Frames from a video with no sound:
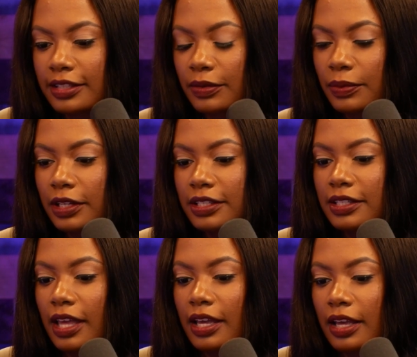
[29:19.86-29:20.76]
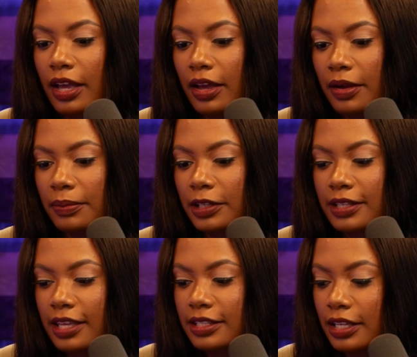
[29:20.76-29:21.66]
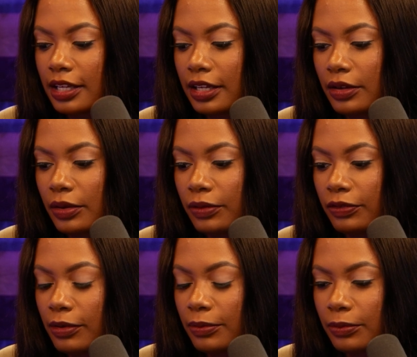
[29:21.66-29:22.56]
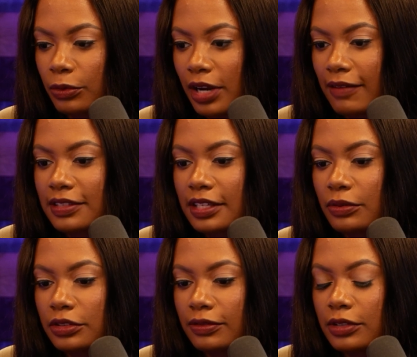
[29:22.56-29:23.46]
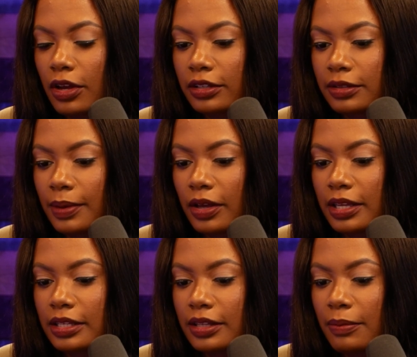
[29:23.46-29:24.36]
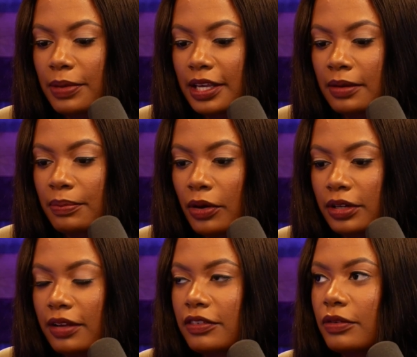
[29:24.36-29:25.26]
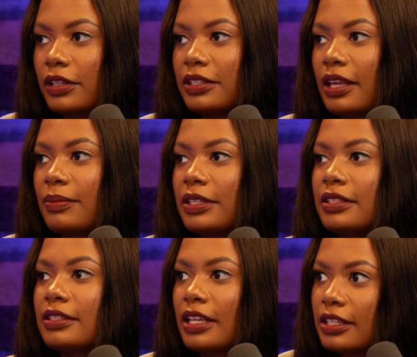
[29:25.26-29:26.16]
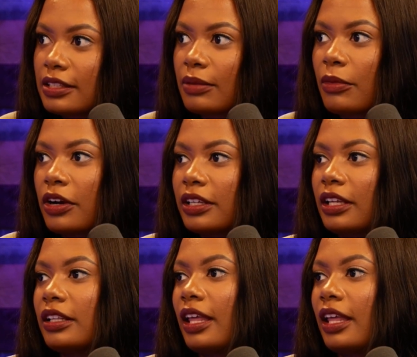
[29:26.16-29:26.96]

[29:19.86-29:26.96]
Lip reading: of real estate, because I see from what I've seen, what you've talked about is a big component of your real estate business is the marketing.